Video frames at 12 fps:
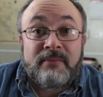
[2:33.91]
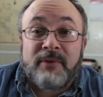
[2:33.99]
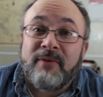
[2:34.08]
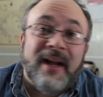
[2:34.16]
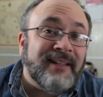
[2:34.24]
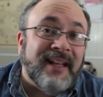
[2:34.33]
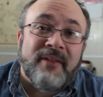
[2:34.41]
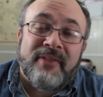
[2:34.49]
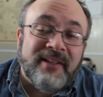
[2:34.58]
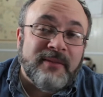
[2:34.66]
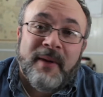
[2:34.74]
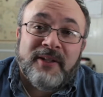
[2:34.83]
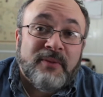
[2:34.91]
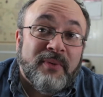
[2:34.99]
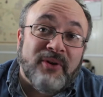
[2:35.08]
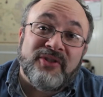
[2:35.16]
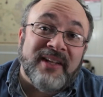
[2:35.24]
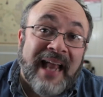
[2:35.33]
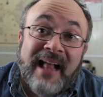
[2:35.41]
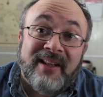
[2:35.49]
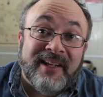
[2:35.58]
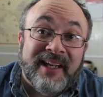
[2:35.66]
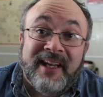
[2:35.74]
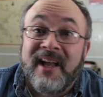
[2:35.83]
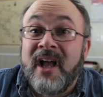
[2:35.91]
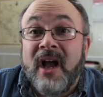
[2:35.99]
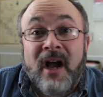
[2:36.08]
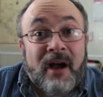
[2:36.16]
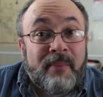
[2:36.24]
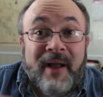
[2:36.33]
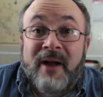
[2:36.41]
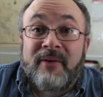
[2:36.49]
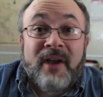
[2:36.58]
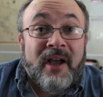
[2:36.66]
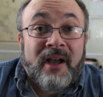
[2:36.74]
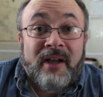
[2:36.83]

But write down things about your personality, about